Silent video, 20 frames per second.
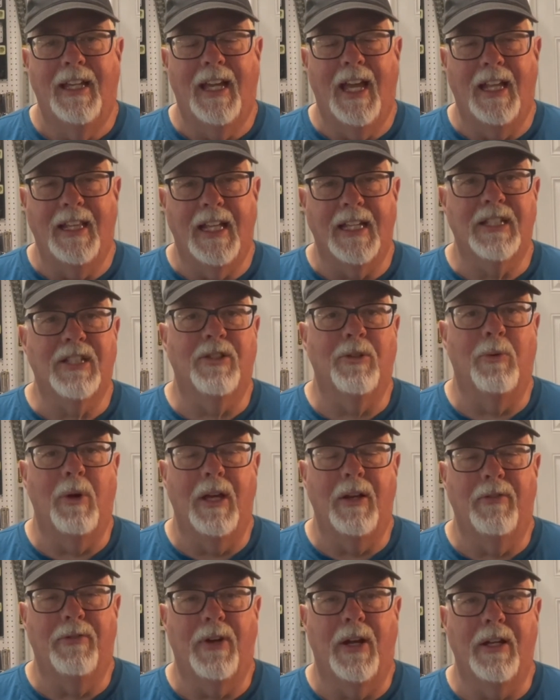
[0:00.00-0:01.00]
and that's the
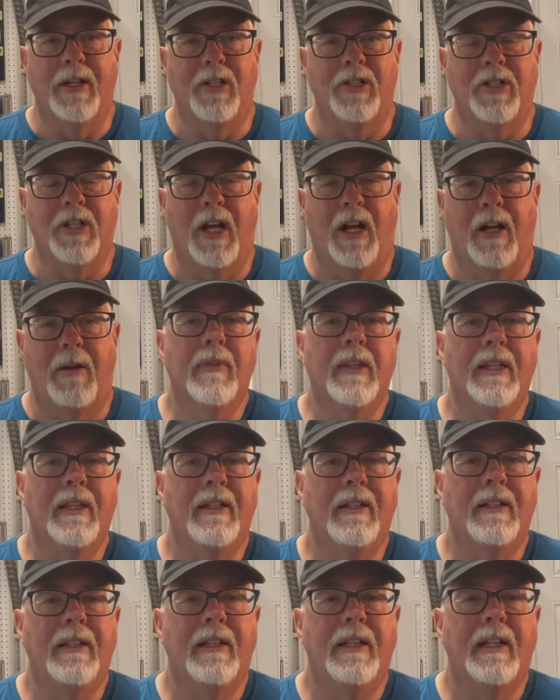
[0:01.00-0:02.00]
way to find a job.
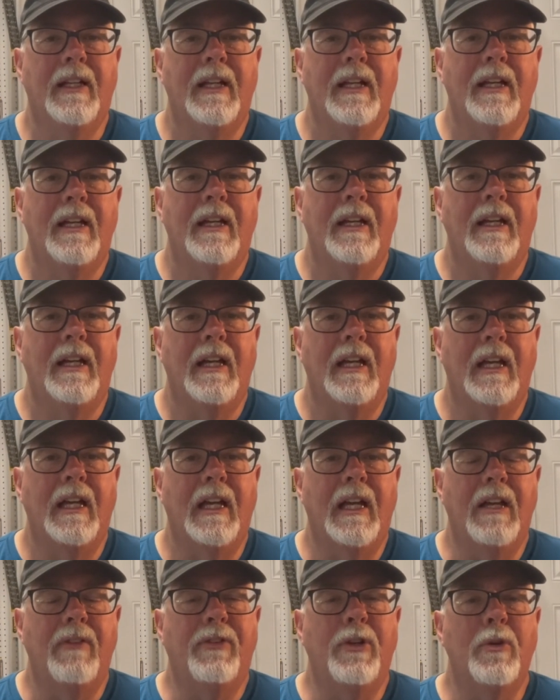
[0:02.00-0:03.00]

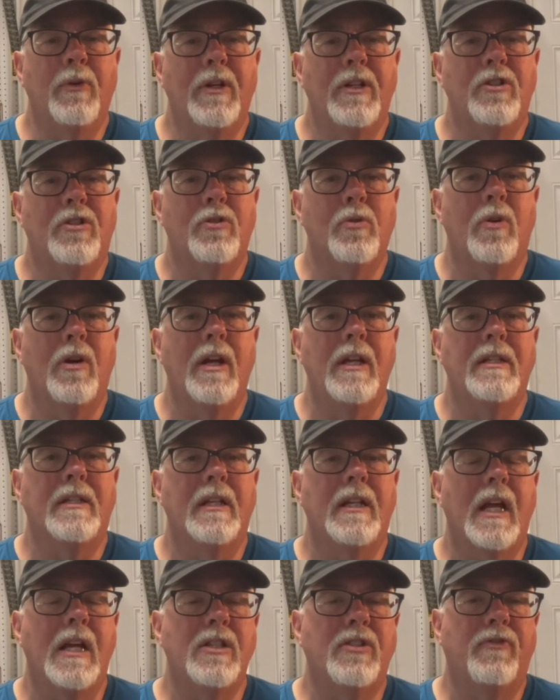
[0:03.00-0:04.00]
If you enjoyed
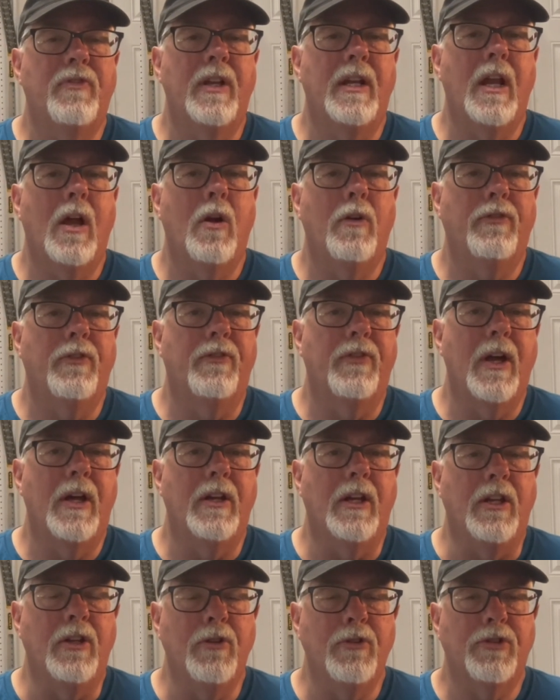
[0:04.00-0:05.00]
today's video, if you found
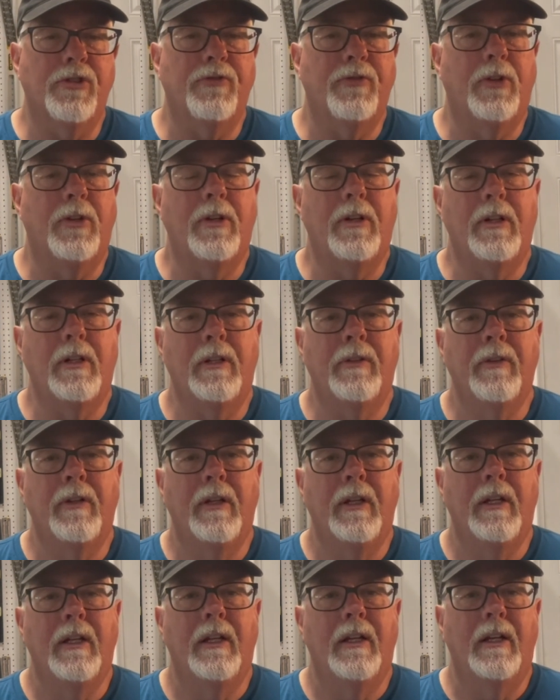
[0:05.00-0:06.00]
it useful,
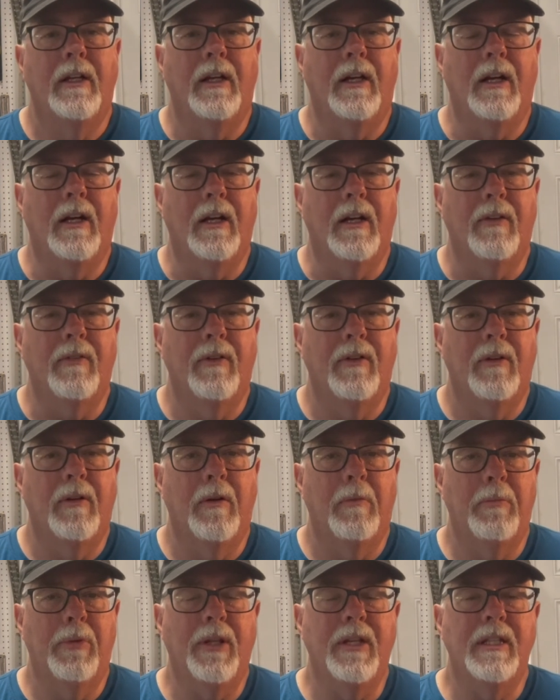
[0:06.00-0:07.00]

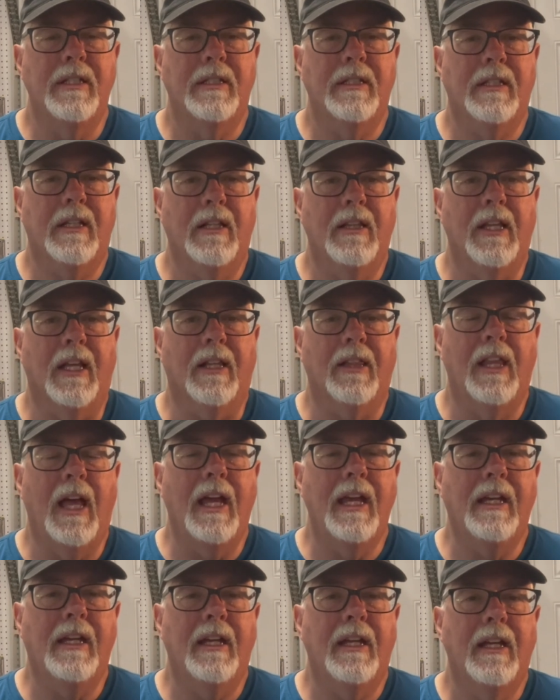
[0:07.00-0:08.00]
please click
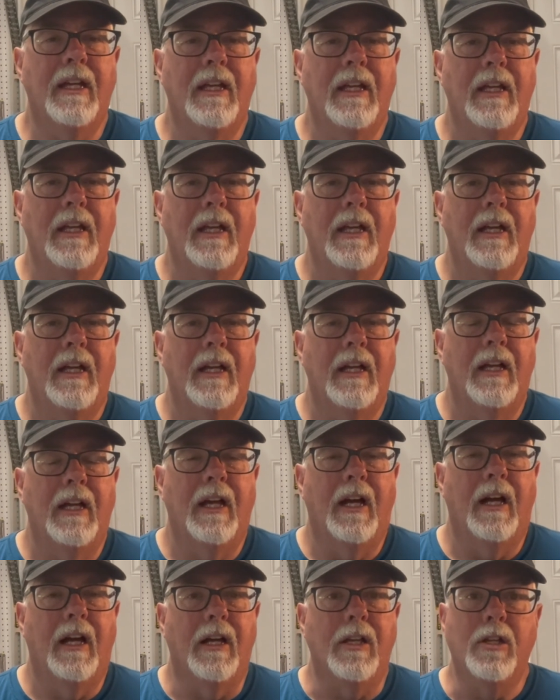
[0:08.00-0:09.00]
like.
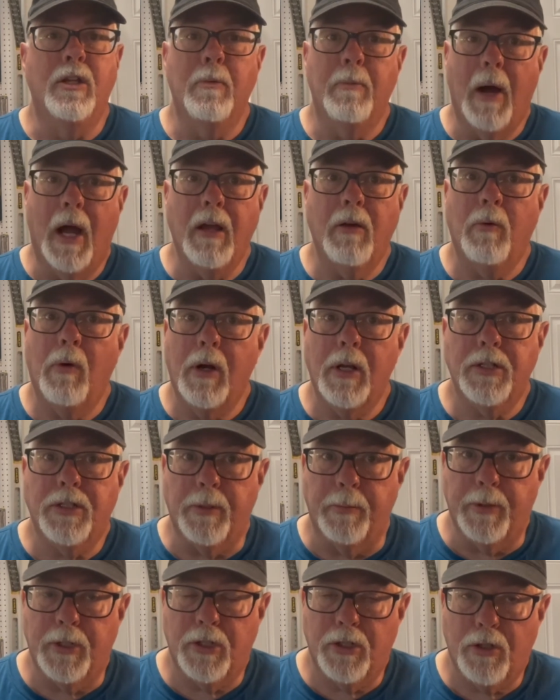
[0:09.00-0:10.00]
You might want to
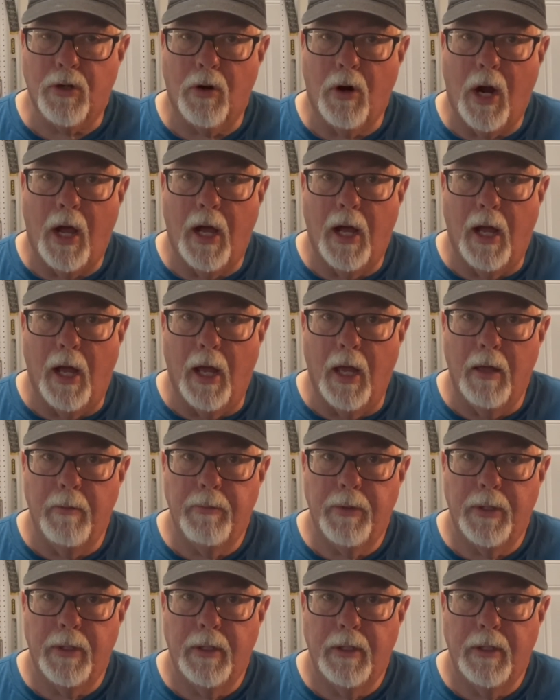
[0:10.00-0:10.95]
subscribe